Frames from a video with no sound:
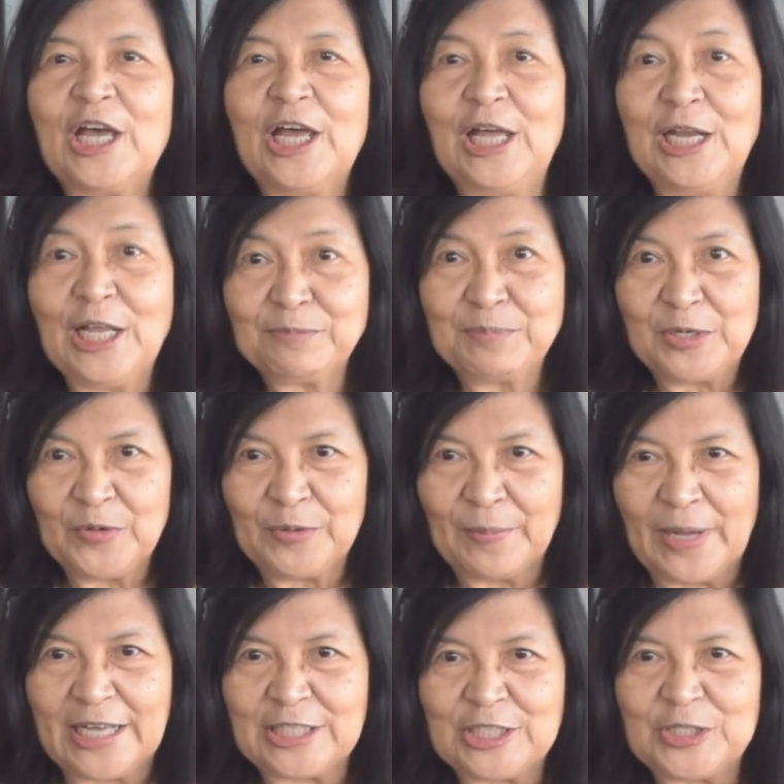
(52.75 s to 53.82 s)
Let me
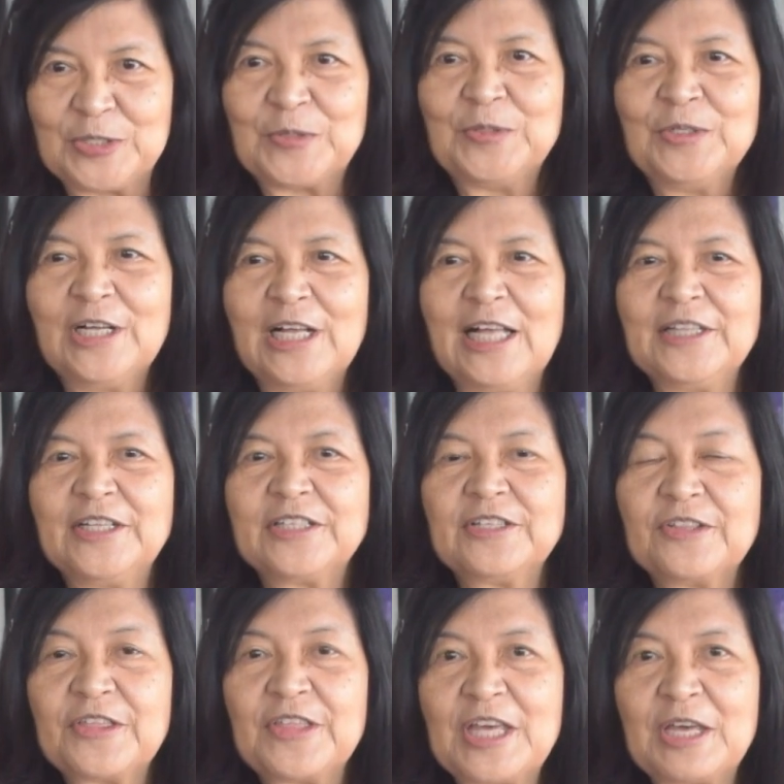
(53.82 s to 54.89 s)
remind you that the
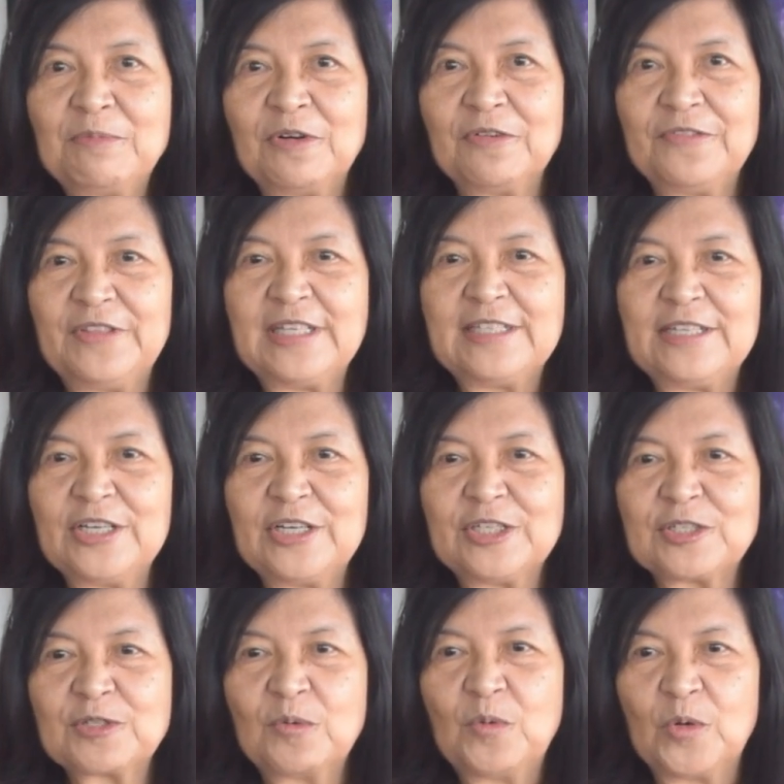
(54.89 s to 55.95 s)
theme of this
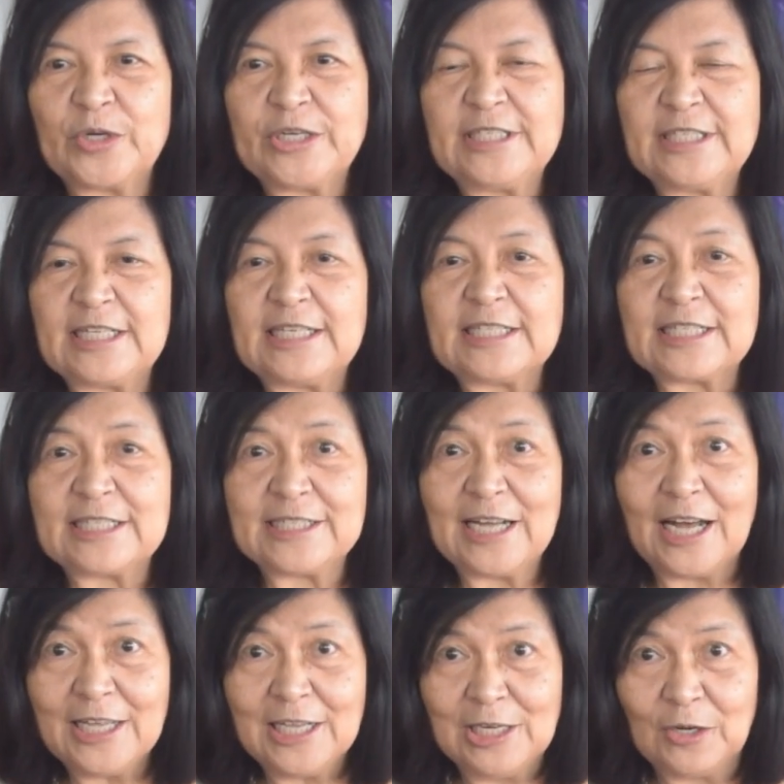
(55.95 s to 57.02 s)
year's course is
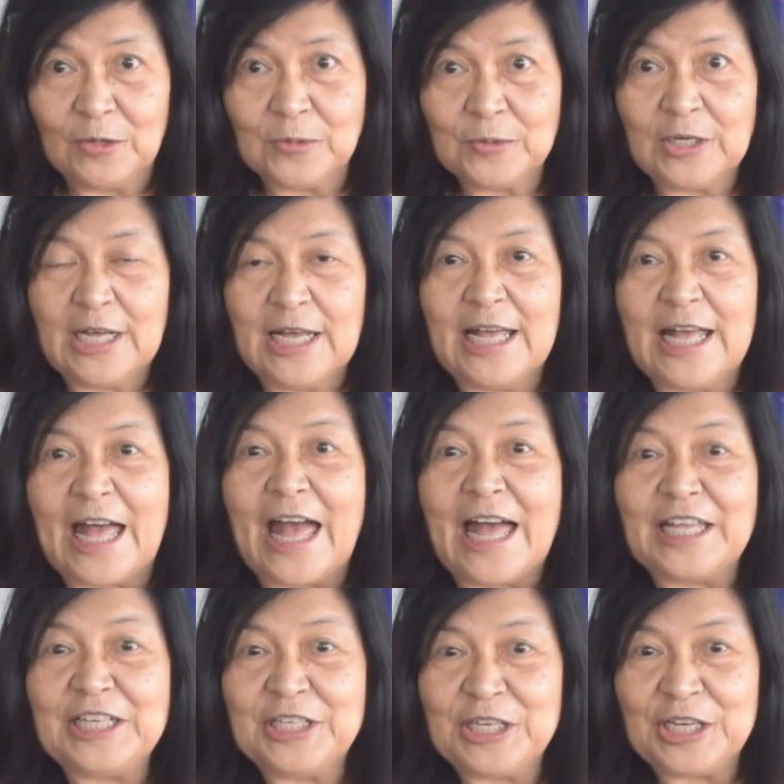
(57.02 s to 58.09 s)
Dialogue
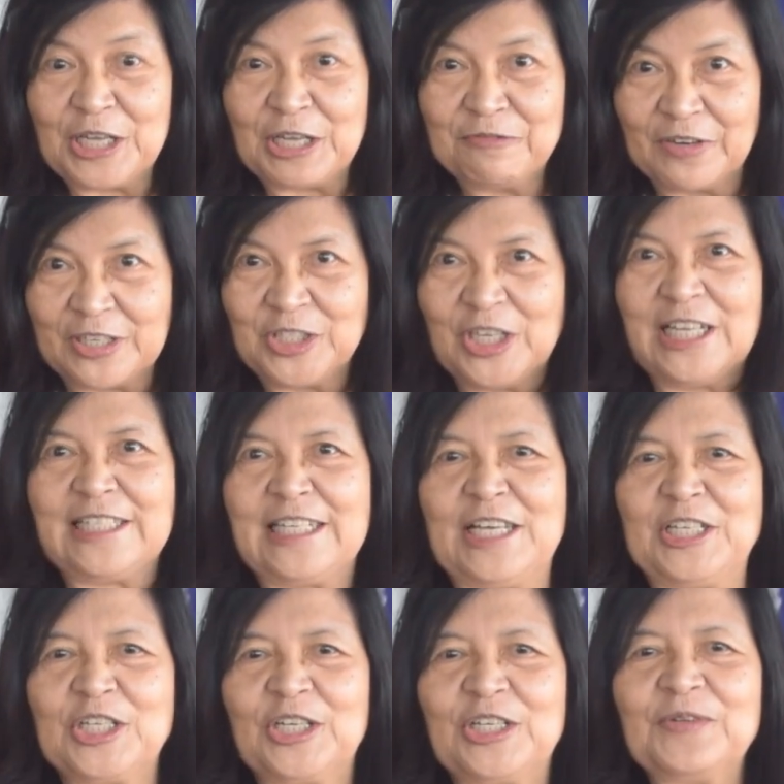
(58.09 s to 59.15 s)
and
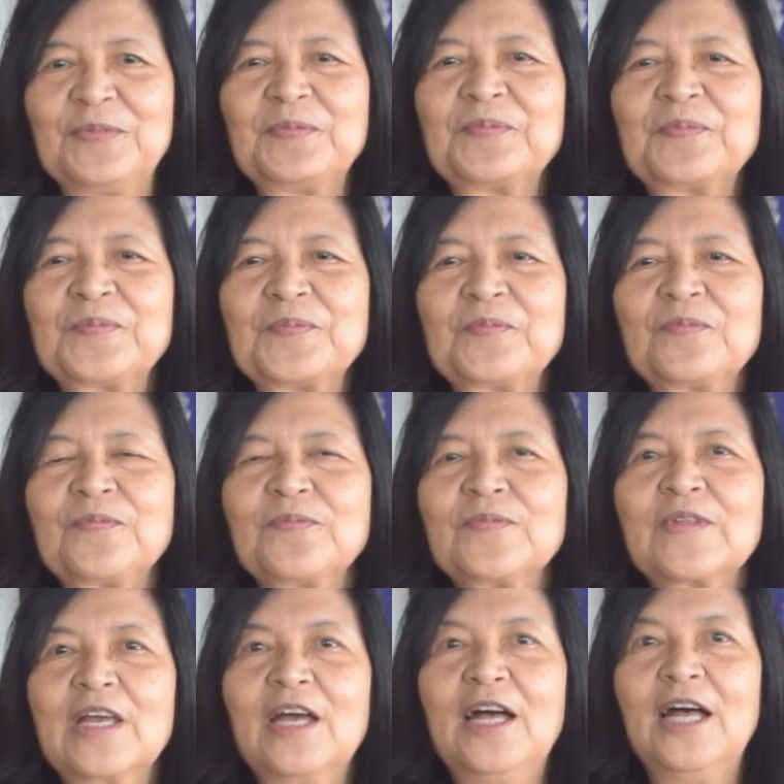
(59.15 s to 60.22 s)
Evangelization.
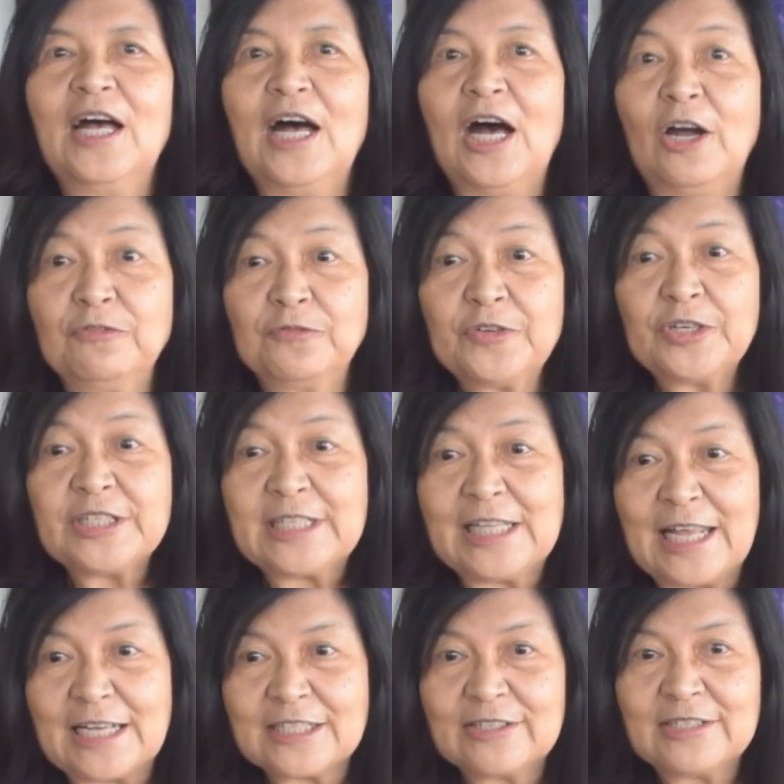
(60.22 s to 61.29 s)
Our first
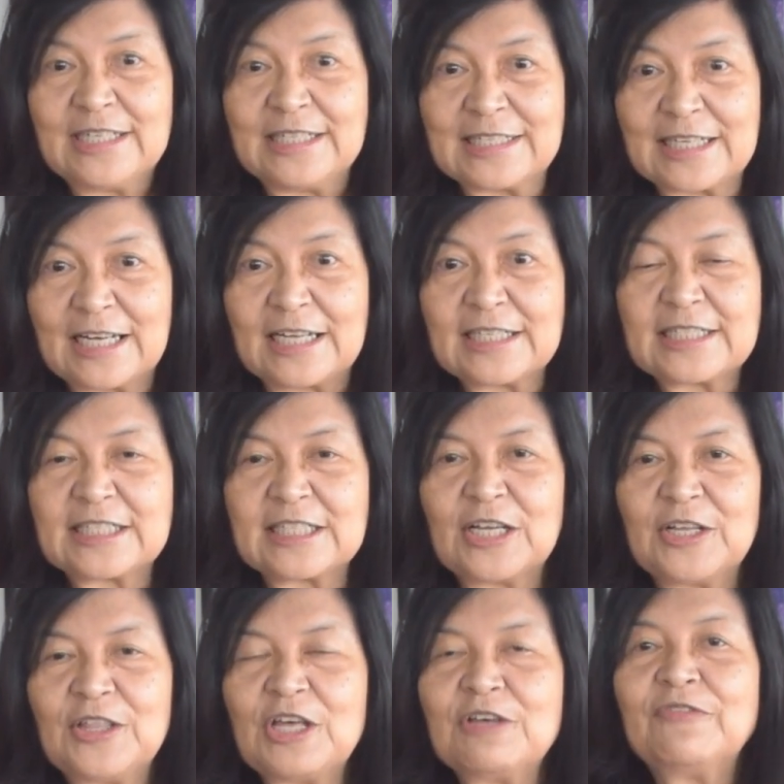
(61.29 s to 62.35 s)
lesson discussed
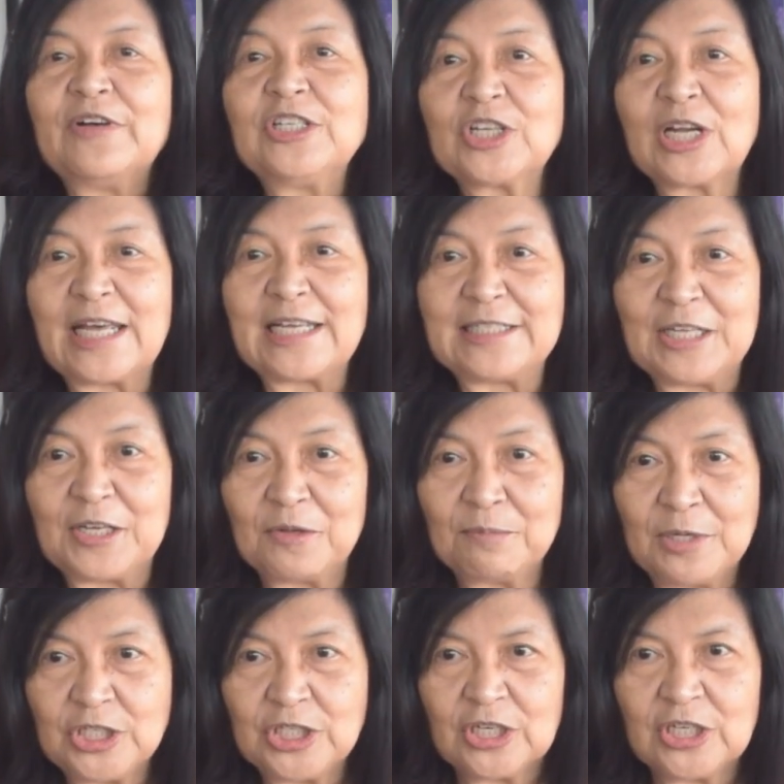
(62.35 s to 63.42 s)
the evangelizing
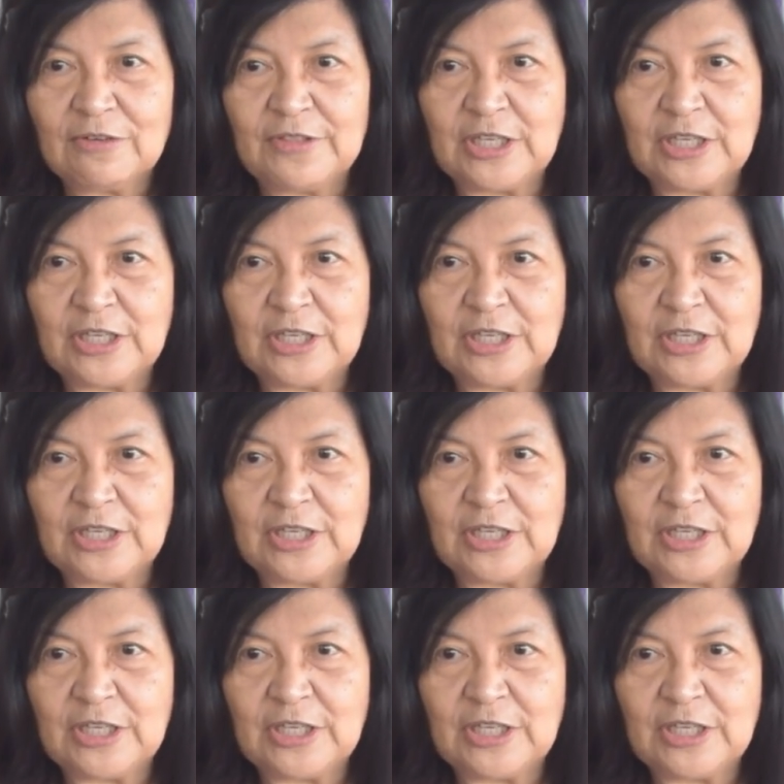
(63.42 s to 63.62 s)
mission of the